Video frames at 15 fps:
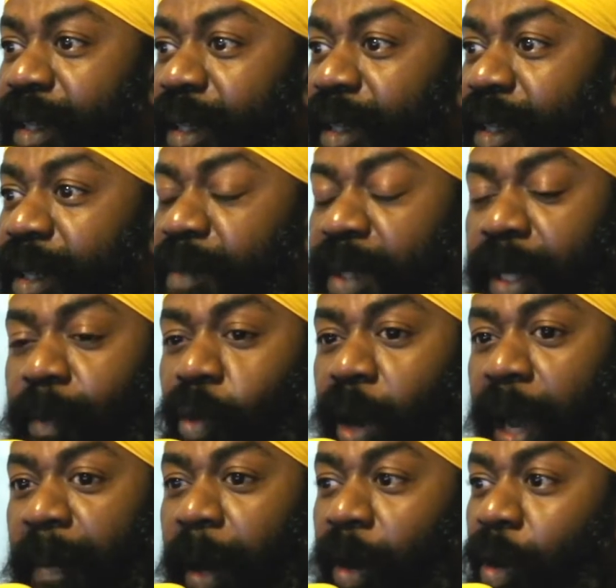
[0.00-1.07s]
Him said,
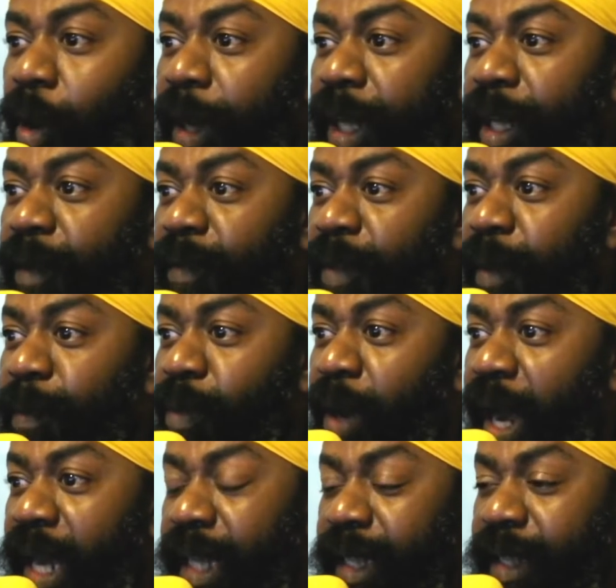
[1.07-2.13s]
boy, I'm going in for the
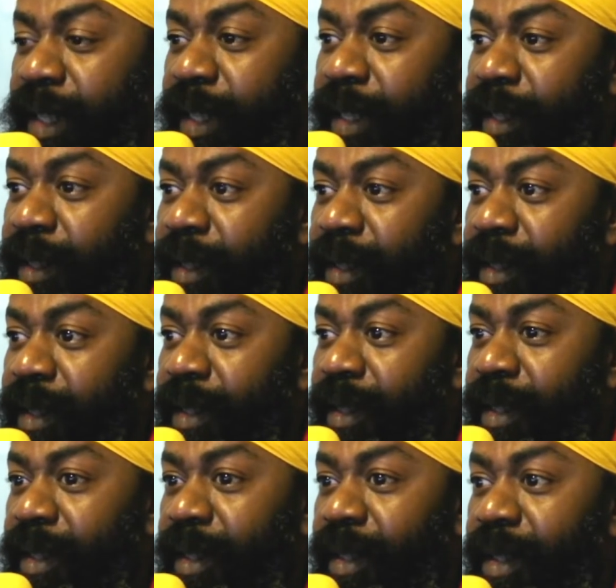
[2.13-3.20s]
prize.
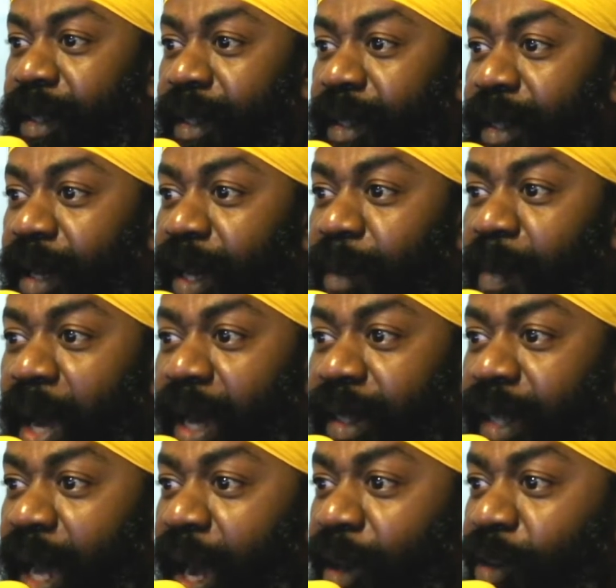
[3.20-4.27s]
And he might
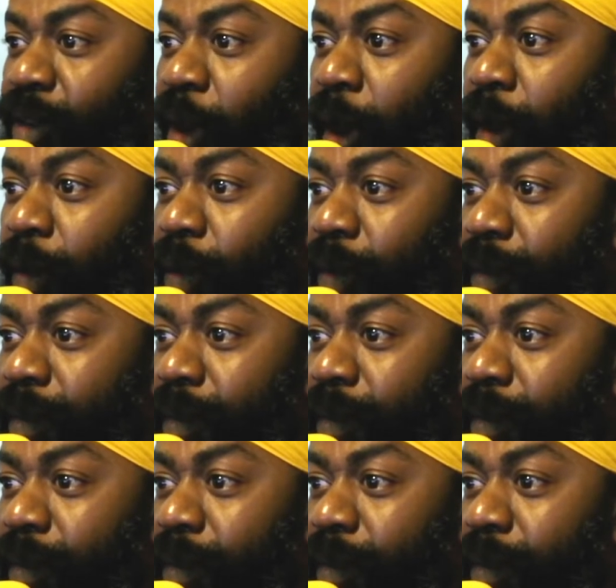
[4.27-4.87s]
attack now.